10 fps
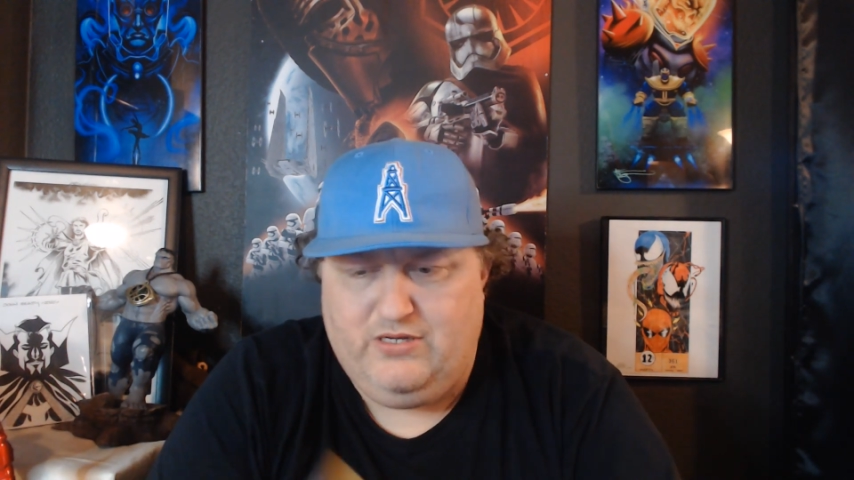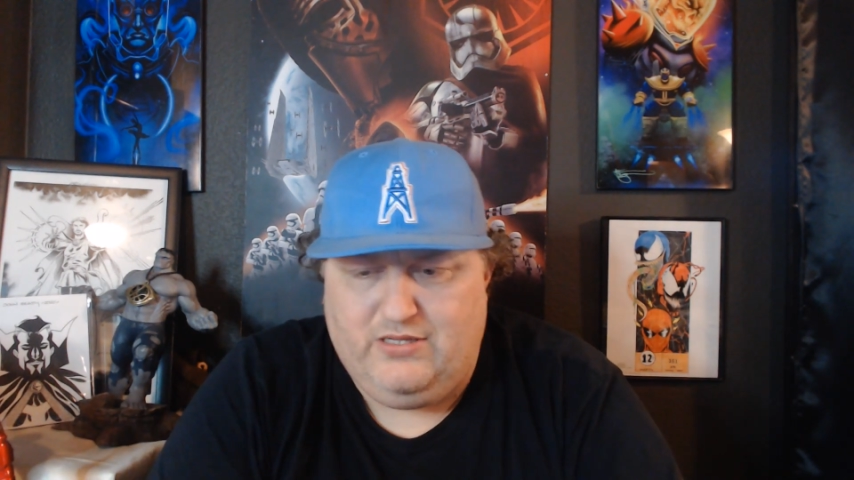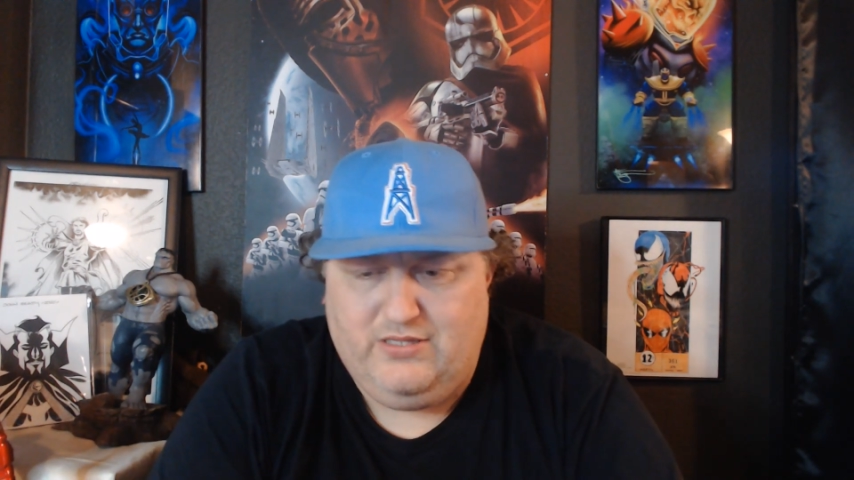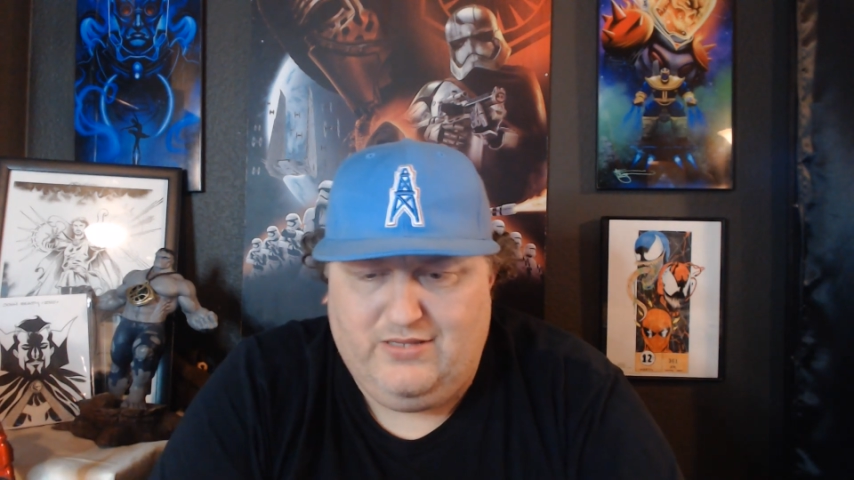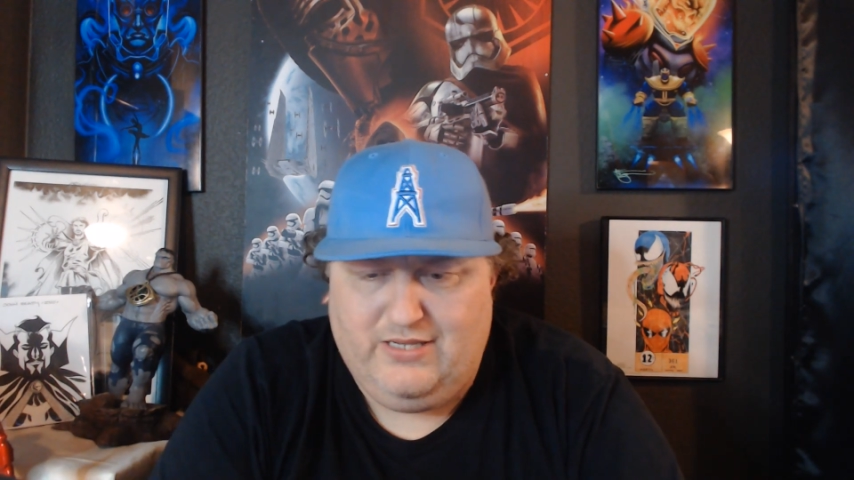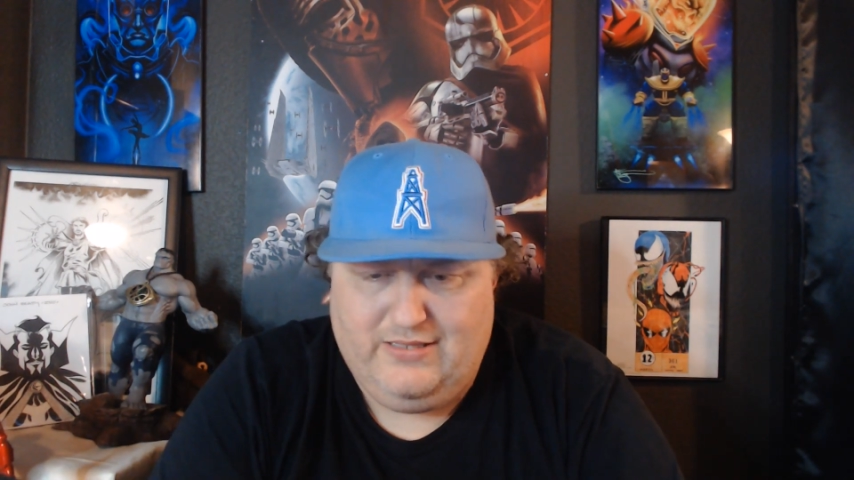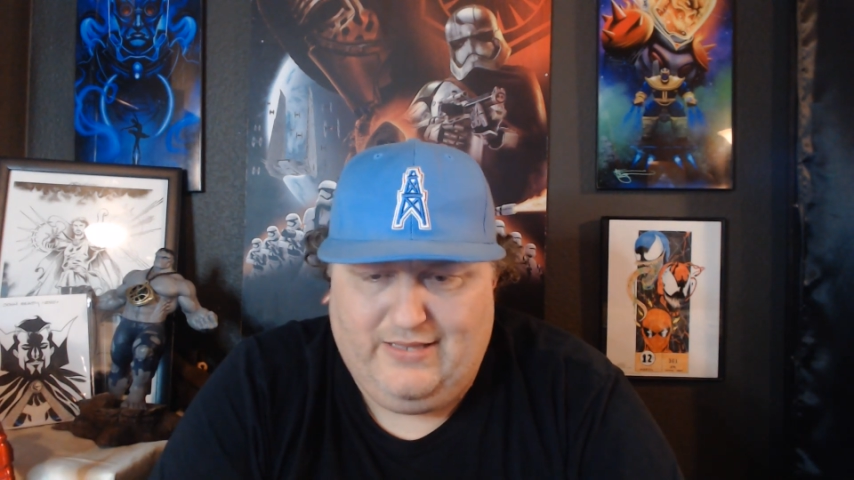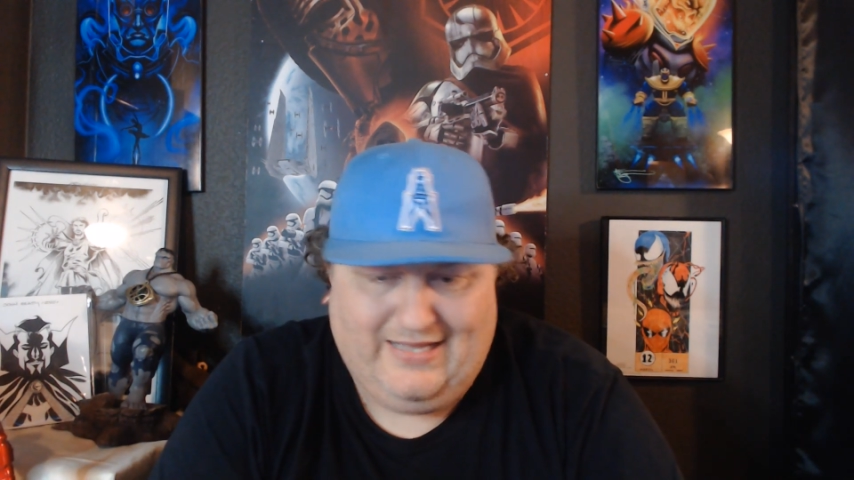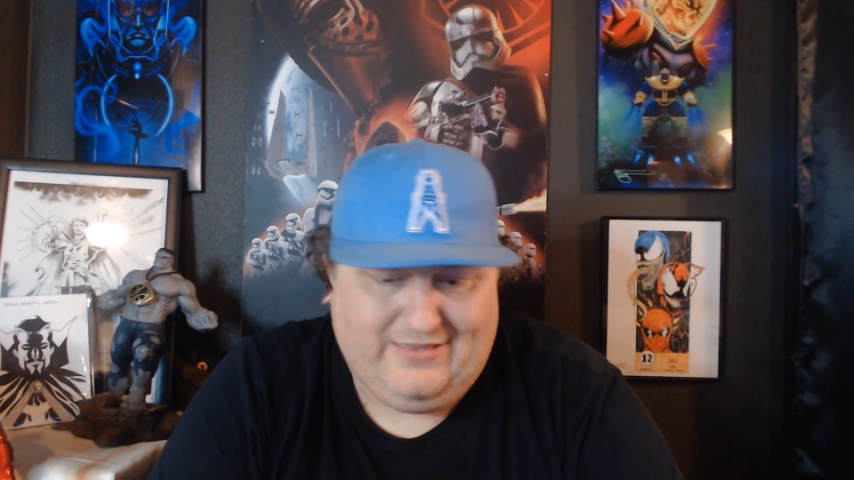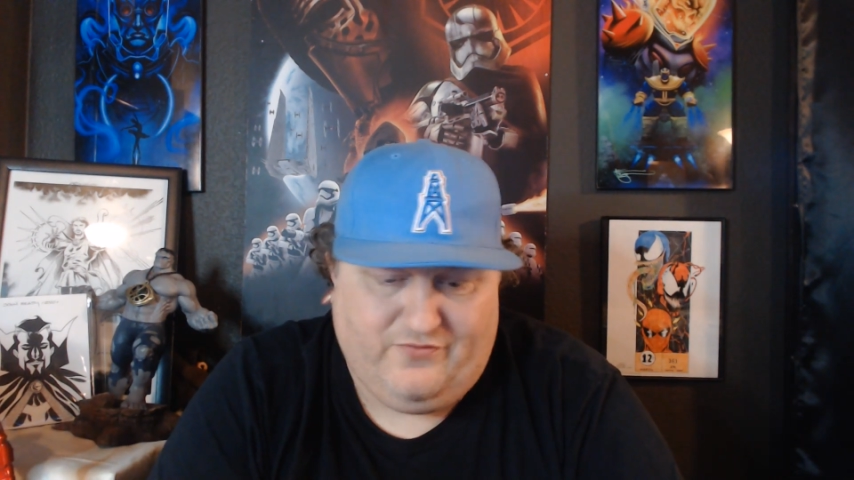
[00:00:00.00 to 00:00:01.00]
and then they
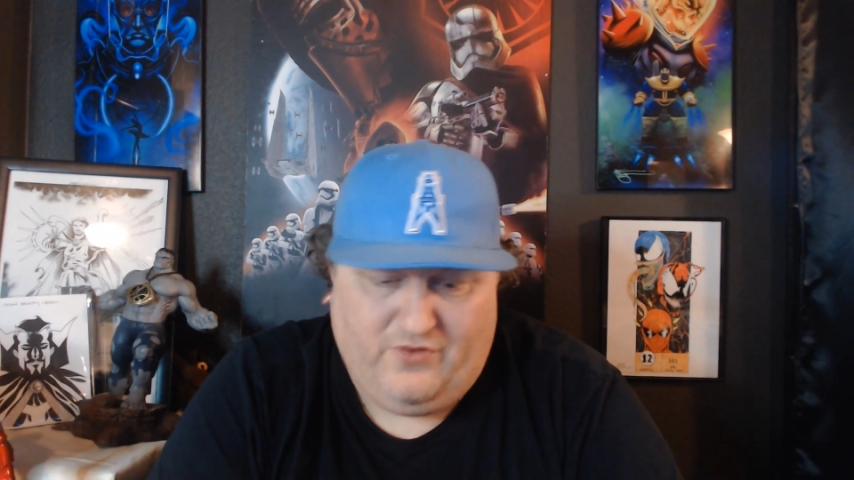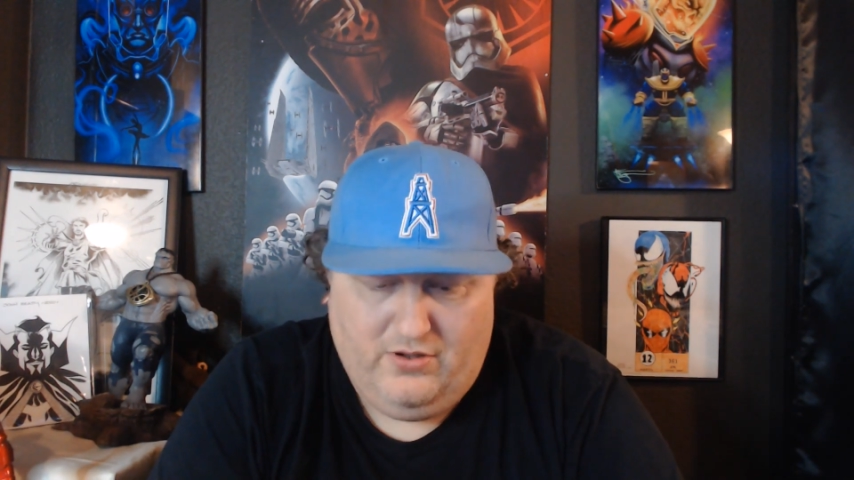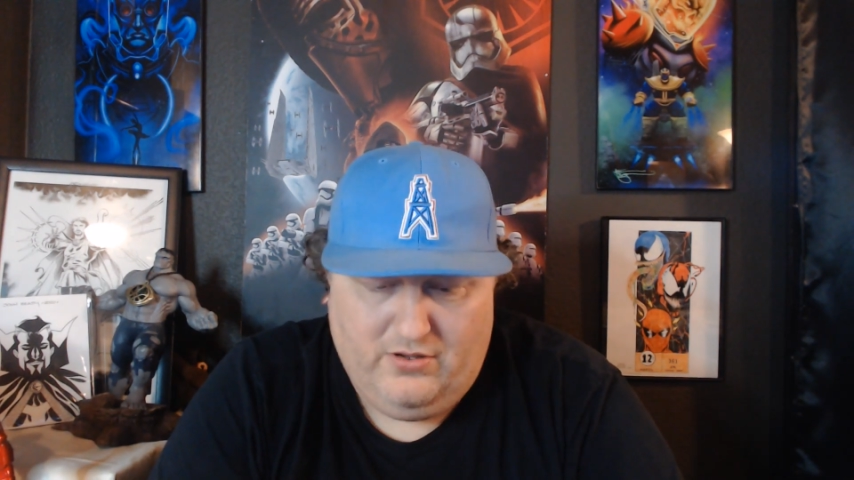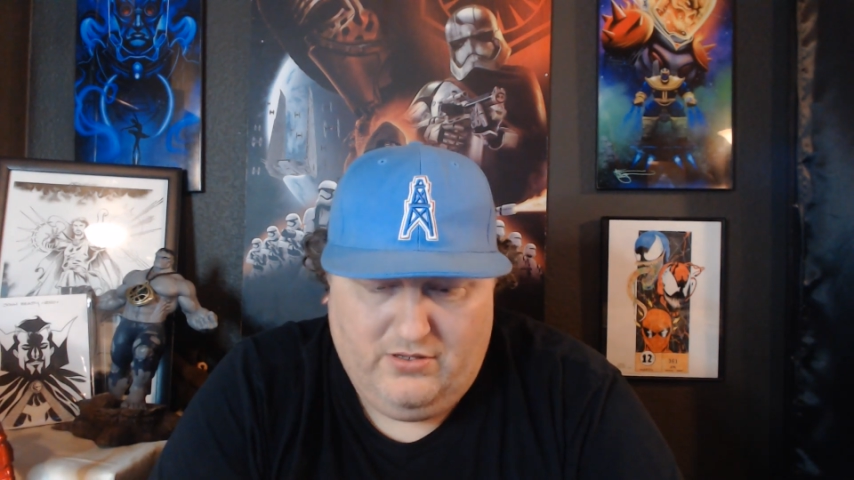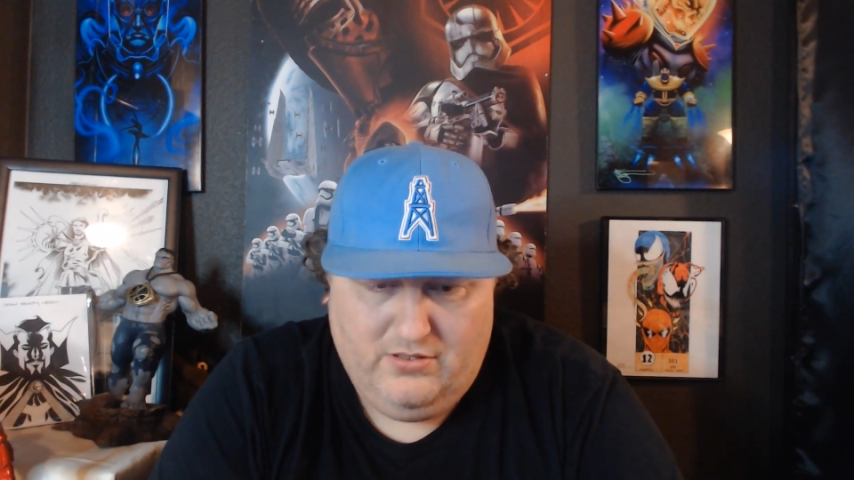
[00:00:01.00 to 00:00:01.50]
got the frog.